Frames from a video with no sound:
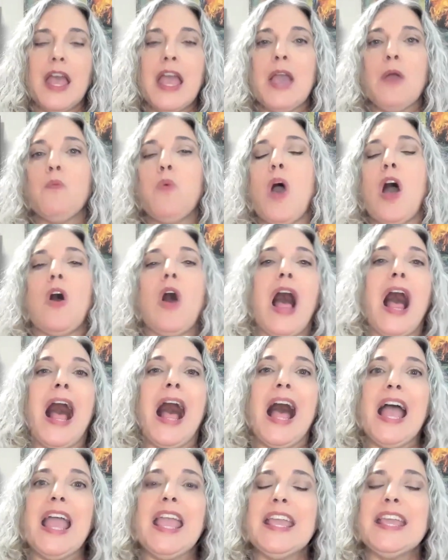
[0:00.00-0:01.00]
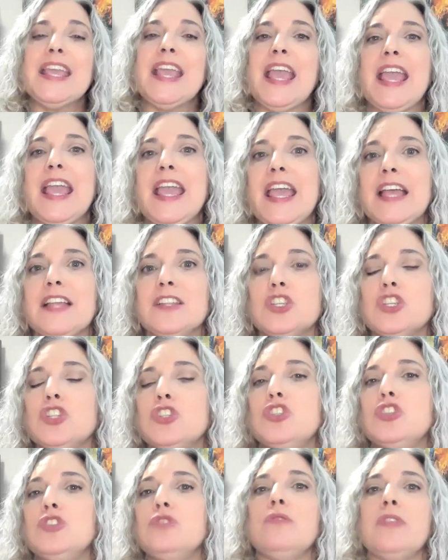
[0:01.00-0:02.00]
Well, I
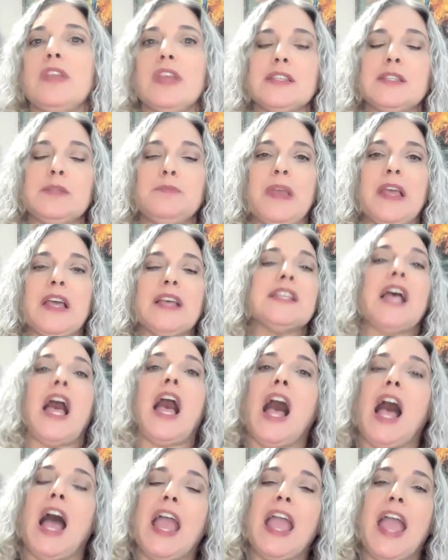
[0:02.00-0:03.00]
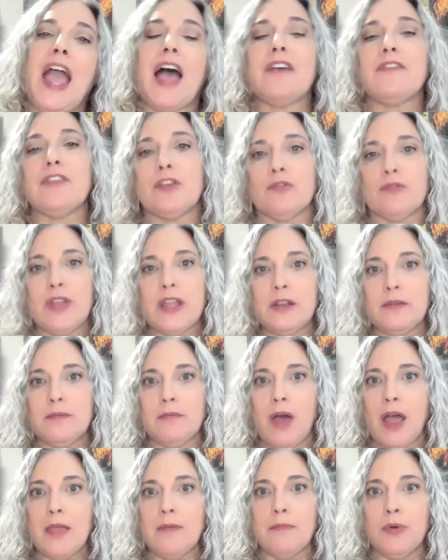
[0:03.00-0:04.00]
can't do this because I haven't written
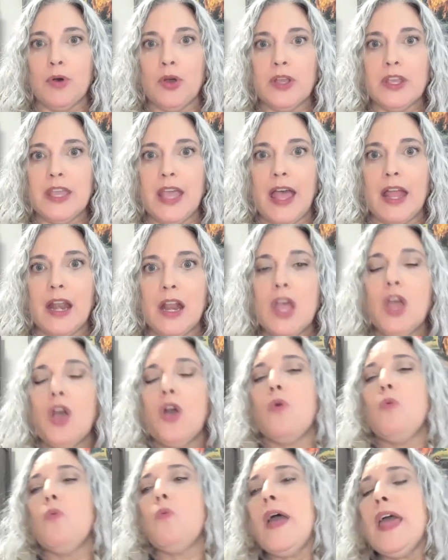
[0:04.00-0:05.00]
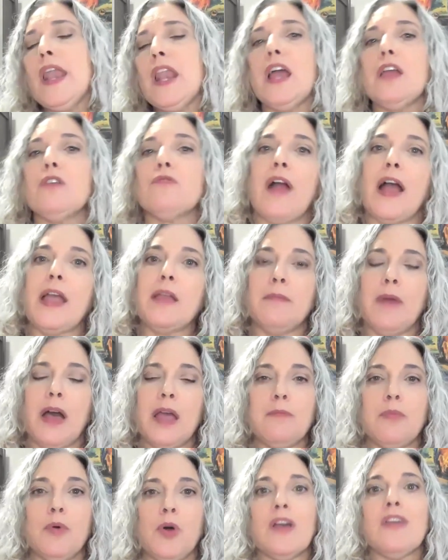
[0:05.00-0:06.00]
my book yet. When I write
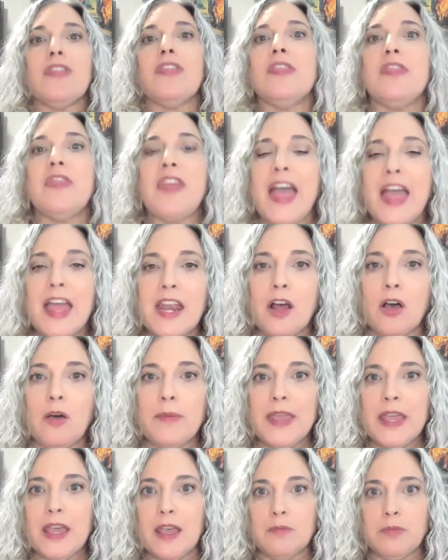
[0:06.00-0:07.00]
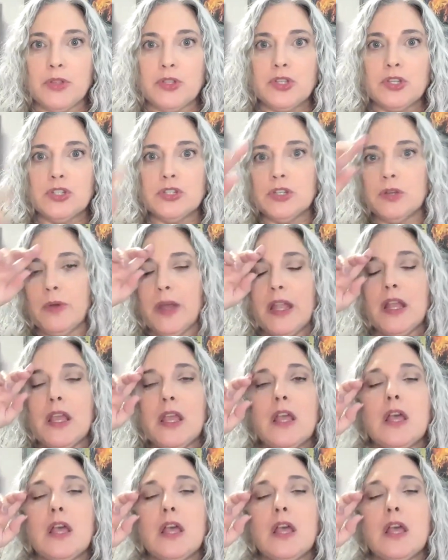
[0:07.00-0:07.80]
my book, then I'll be able to do it.